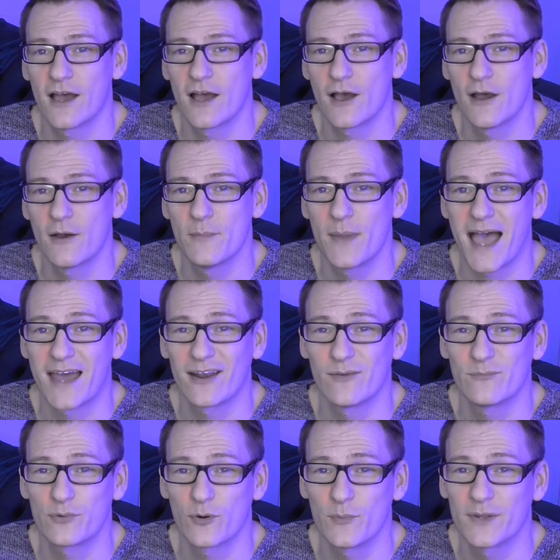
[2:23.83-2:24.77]
Um, and
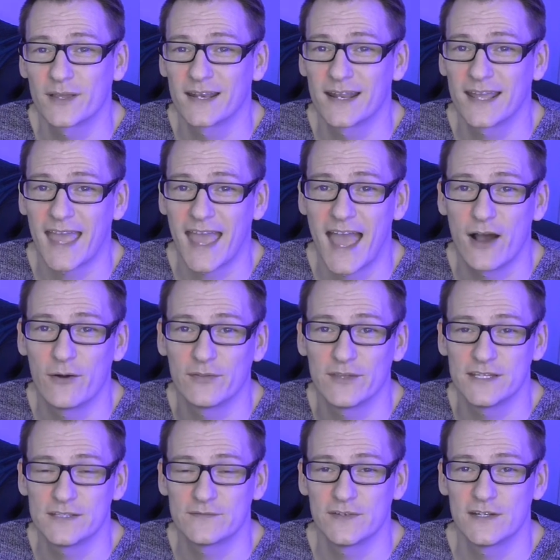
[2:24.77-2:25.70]
I'm probably going to get out
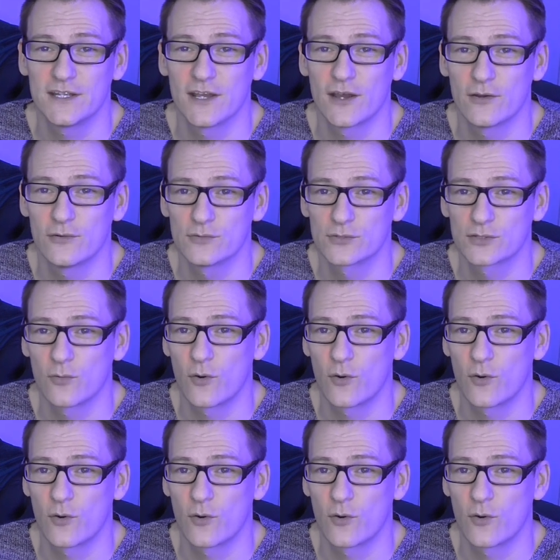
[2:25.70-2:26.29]
these videos